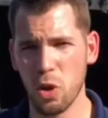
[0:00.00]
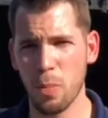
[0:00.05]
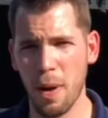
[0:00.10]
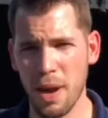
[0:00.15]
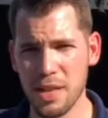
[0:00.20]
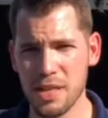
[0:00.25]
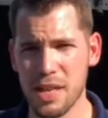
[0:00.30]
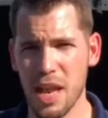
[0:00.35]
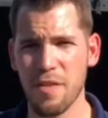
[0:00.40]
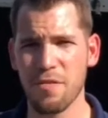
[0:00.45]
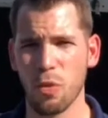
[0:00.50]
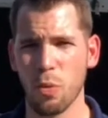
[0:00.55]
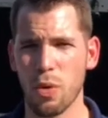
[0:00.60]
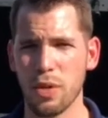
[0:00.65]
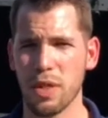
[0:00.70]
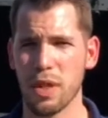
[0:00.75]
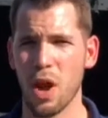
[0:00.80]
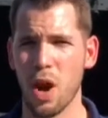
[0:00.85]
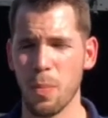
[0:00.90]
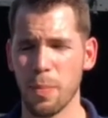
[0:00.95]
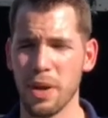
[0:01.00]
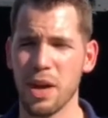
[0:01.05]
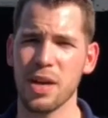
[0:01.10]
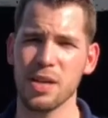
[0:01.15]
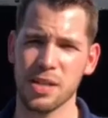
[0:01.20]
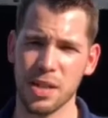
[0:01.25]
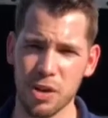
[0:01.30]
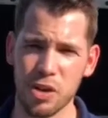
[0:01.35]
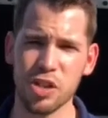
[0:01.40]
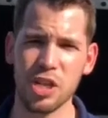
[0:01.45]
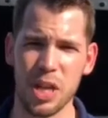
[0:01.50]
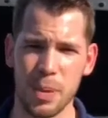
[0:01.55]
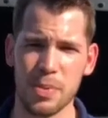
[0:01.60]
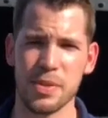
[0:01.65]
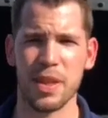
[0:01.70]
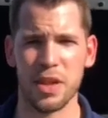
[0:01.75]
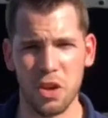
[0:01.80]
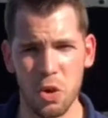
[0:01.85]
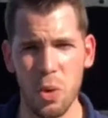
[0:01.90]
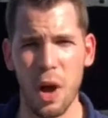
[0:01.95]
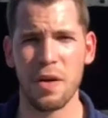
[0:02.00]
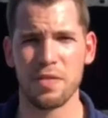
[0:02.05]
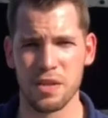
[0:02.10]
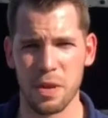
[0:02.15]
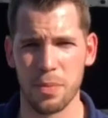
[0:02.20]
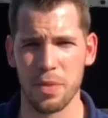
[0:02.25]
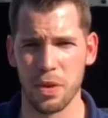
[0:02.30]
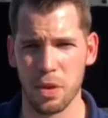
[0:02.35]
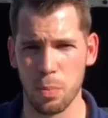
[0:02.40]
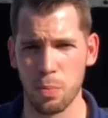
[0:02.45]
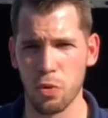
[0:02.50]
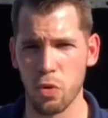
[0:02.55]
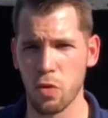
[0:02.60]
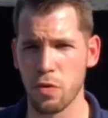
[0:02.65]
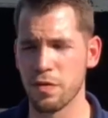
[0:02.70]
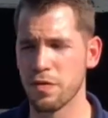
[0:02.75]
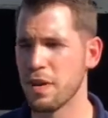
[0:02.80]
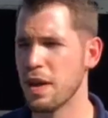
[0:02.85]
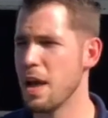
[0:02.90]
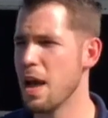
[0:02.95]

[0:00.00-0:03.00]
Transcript: you might say, for what they are, because they're Jeeps and they do have something to prove.